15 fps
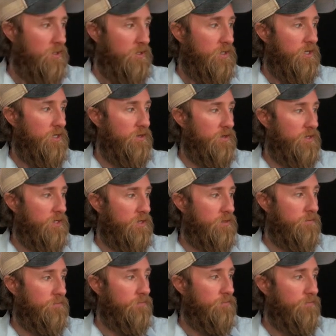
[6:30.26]
And
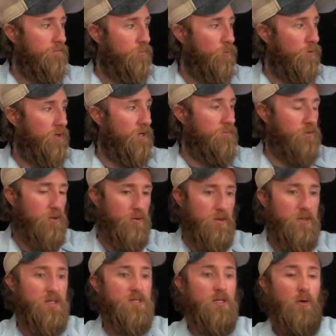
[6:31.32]
then what I'm doing
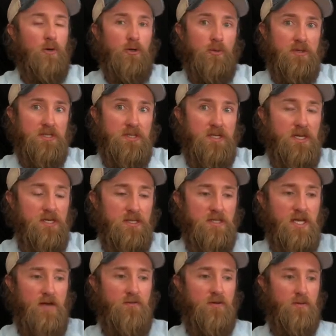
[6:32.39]
is going to a
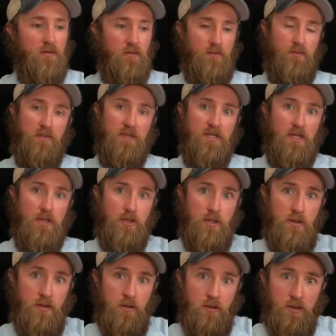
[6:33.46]
C7
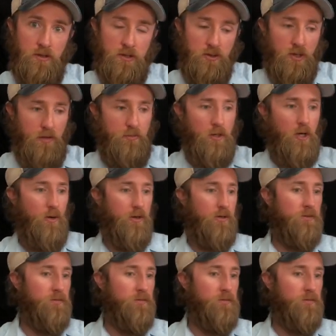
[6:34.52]
position, so I'm going.